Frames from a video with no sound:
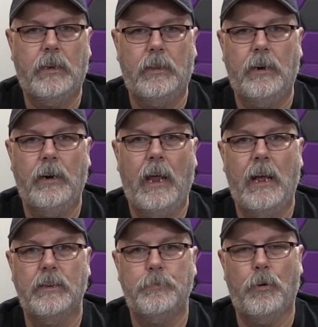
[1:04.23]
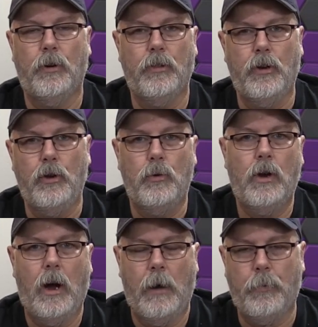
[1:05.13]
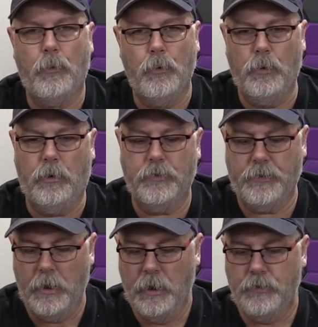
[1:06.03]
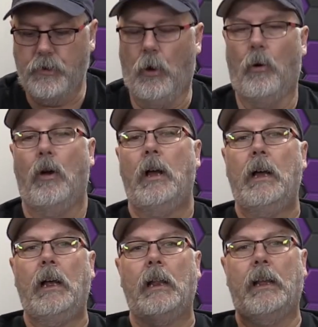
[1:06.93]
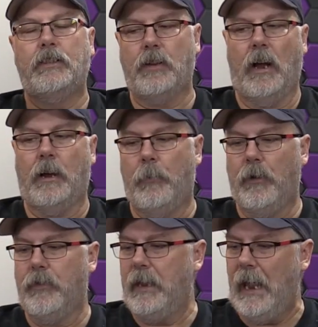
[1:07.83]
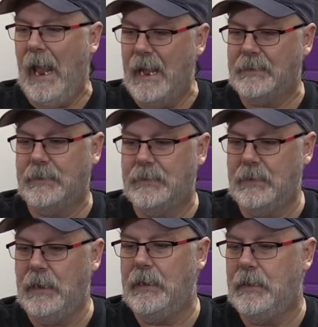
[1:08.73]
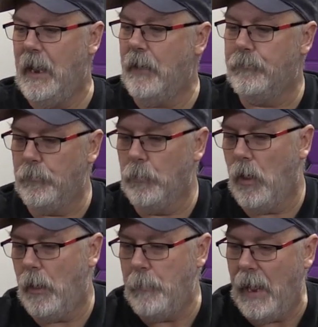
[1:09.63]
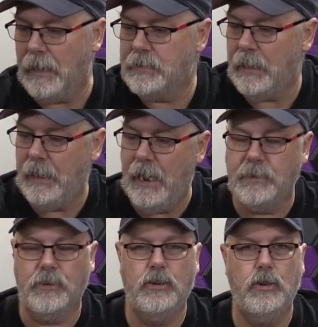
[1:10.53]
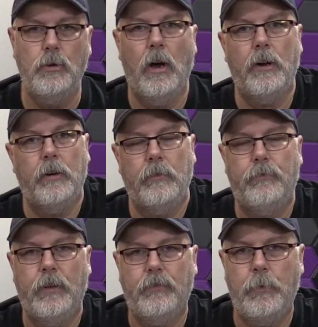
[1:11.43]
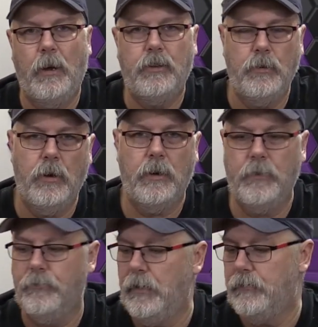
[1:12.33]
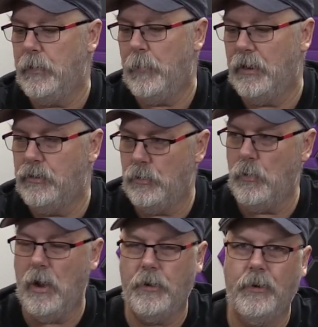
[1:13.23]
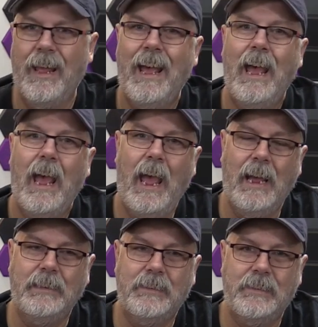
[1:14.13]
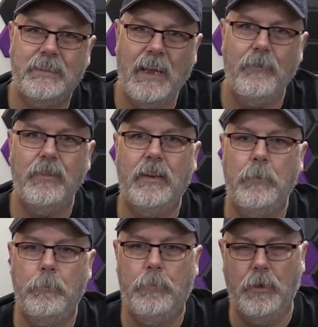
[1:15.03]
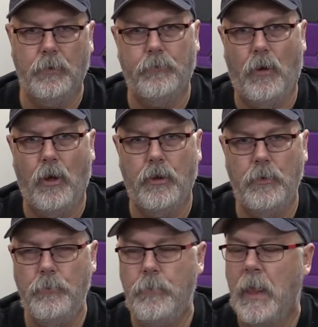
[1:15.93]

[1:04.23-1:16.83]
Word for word: clear as per the new COPPA rules. So, let's talk about the SC10 from Lotmaxx. It has a 250 by 250 by 270 build volume.